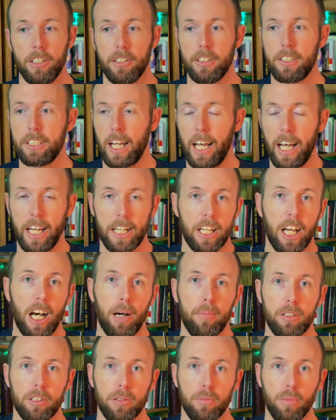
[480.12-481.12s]
signed
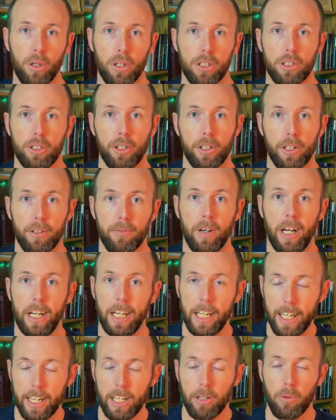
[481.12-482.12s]
copies of books you couldn't
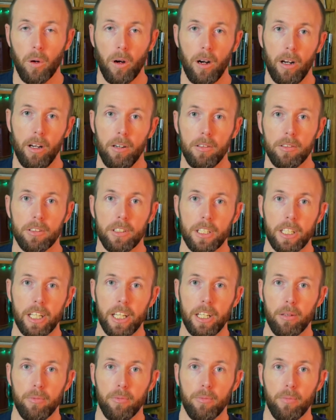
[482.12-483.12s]
find anywhere else, and
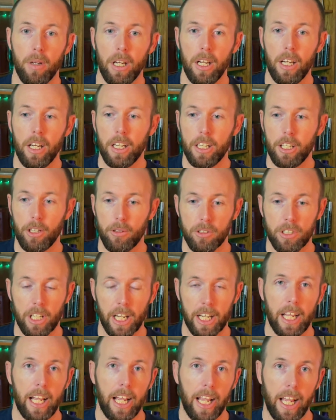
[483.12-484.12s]
getting them
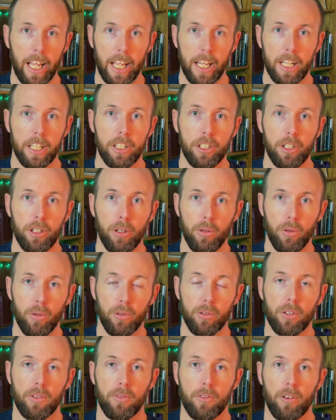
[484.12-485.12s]
secondhand and
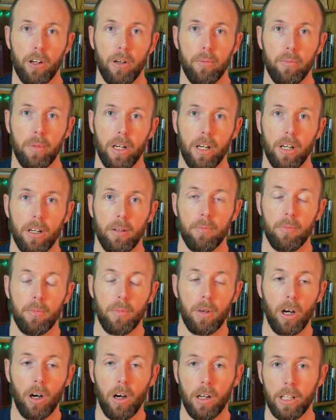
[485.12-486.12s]
used from
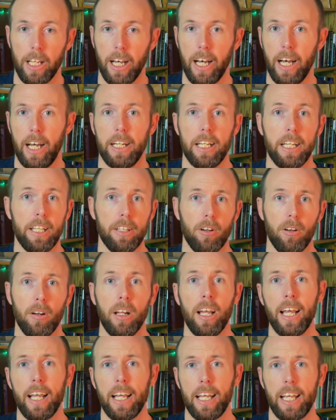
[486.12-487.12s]
online, either
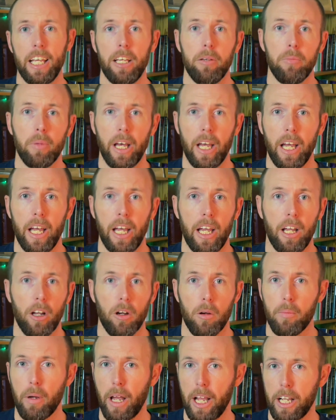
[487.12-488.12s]
eBay
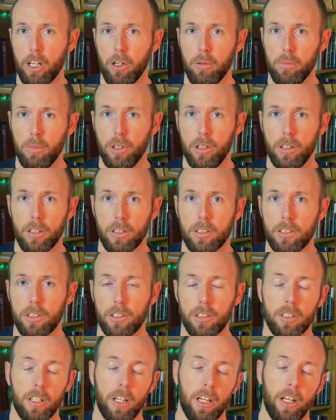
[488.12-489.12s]
or Pango
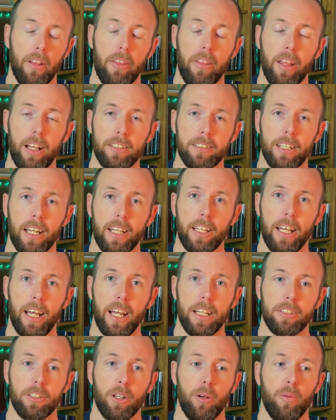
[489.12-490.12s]
Books, things like
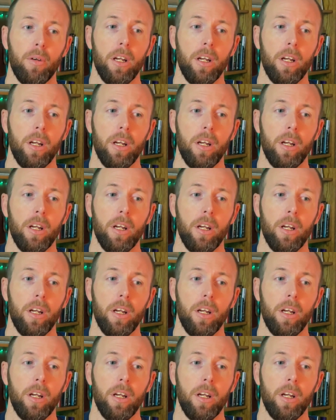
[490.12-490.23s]
that. So